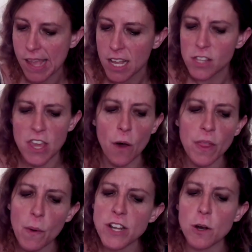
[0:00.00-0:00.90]
The
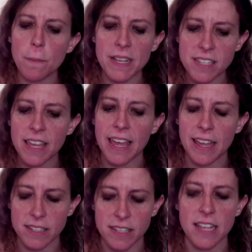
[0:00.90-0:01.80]
only one you're missing
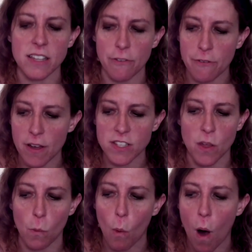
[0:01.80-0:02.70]
is
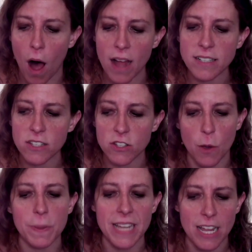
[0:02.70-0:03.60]
the Wand,
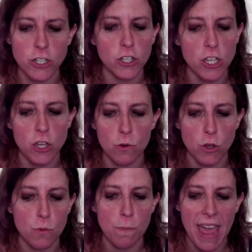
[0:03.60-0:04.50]
so potentially
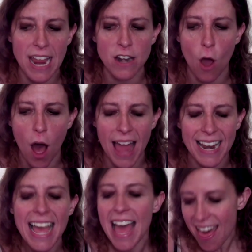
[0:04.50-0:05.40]
you may not.